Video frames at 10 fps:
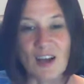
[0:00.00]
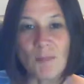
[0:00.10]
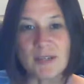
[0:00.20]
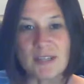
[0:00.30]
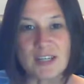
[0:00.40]

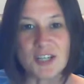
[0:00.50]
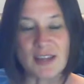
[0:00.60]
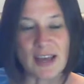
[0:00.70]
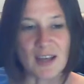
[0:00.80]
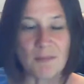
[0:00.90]

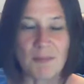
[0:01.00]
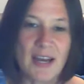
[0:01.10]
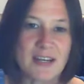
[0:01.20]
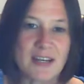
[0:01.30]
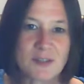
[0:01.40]
competition, that
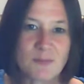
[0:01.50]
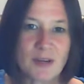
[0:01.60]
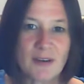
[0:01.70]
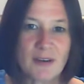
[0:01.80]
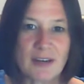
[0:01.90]
competitive
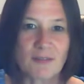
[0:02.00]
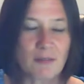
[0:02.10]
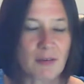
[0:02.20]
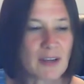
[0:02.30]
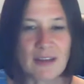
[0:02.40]
spirit
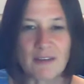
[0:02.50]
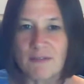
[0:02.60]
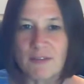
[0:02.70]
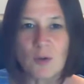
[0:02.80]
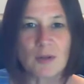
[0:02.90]
really
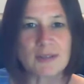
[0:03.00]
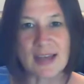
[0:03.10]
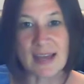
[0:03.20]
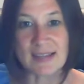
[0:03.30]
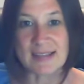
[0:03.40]

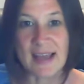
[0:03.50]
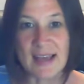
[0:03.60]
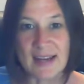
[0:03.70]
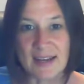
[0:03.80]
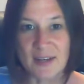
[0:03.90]
fuels
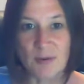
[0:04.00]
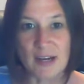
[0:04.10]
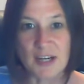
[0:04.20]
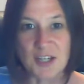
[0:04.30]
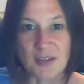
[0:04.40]
anxiety and
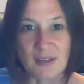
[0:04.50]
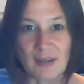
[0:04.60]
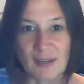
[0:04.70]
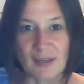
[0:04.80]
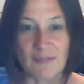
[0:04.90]
depression.
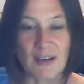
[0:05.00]
If